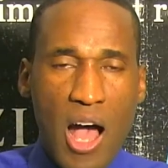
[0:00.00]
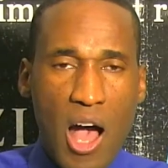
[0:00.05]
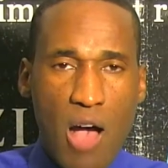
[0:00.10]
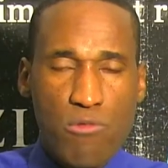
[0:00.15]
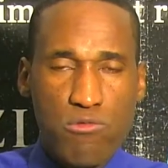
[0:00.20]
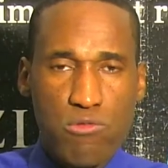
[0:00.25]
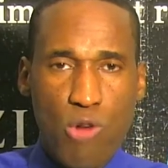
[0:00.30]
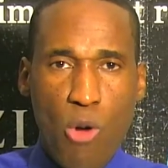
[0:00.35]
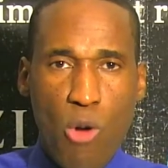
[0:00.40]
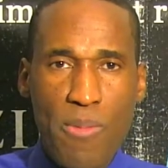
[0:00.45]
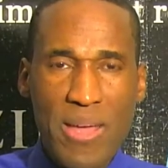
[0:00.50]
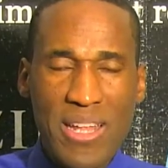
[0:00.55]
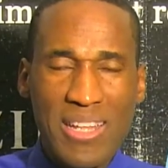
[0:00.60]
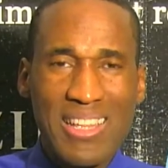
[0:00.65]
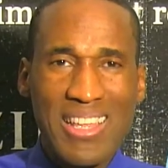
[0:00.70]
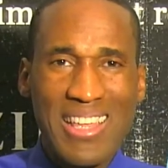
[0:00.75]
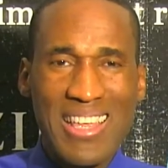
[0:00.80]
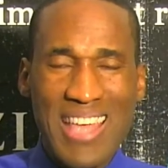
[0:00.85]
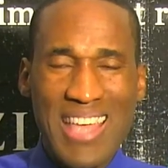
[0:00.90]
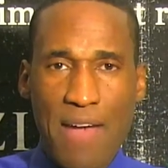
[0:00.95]
a
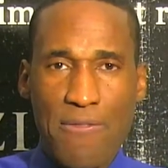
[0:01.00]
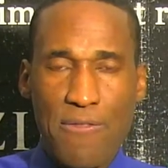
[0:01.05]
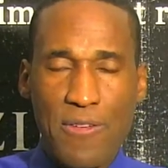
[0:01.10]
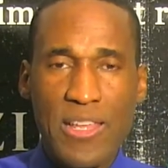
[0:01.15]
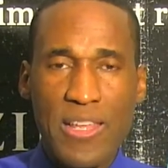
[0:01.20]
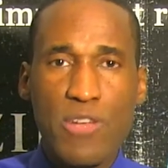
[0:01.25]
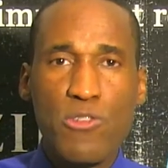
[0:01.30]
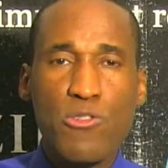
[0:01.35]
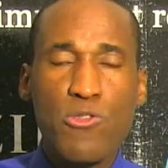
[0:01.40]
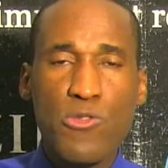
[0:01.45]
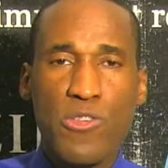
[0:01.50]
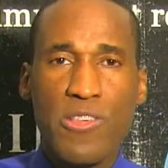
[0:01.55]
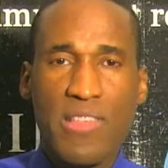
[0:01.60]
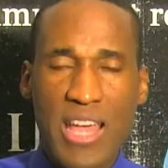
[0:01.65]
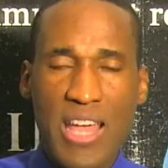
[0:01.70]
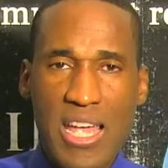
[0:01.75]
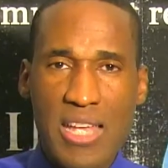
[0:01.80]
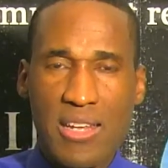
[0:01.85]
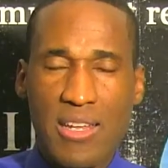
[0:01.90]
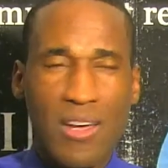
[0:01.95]
Roman Catholic
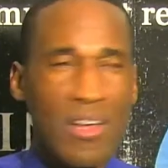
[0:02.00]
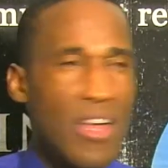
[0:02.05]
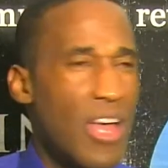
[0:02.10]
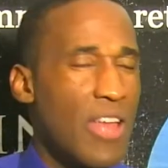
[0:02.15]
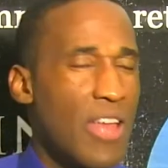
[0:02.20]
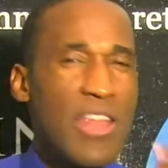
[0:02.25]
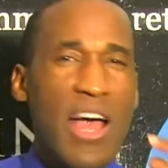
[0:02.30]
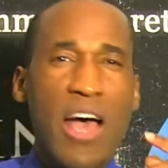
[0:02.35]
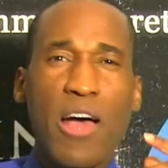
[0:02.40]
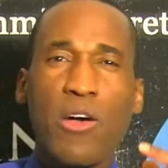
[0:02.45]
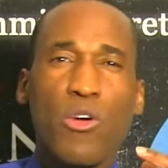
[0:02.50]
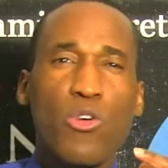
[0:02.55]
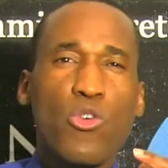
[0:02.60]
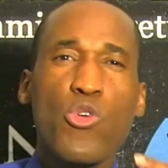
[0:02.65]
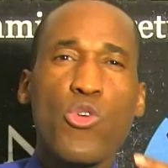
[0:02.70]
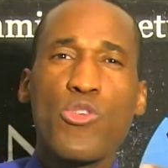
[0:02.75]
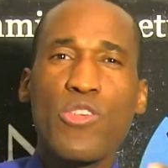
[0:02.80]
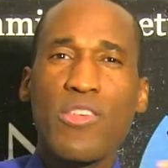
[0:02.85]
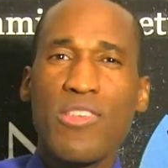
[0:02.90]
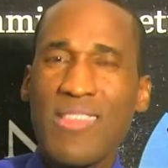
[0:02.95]
crusade. Now,
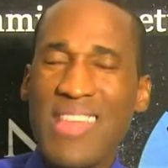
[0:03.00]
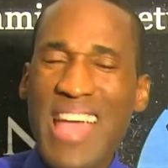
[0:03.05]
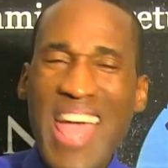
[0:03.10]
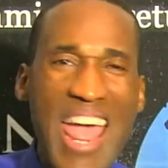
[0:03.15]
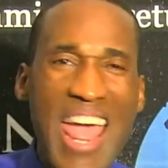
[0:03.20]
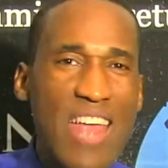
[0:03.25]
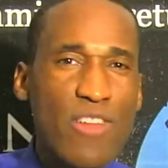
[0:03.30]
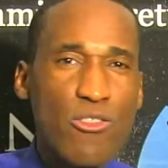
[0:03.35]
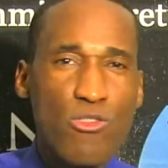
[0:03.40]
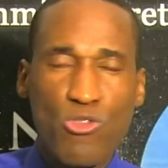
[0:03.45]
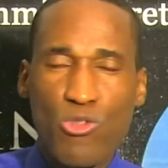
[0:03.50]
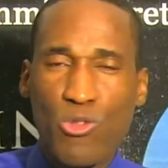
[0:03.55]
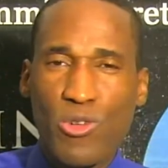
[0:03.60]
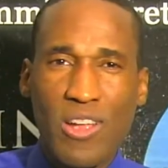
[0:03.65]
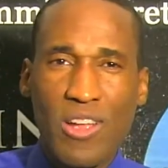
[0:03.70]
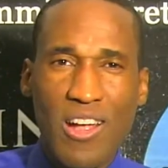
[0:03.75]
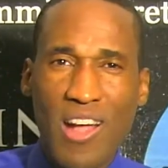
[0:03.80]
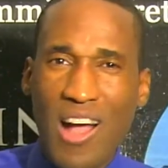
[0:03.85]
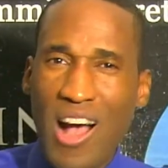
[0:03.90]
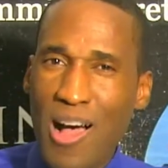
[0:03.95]
crusade should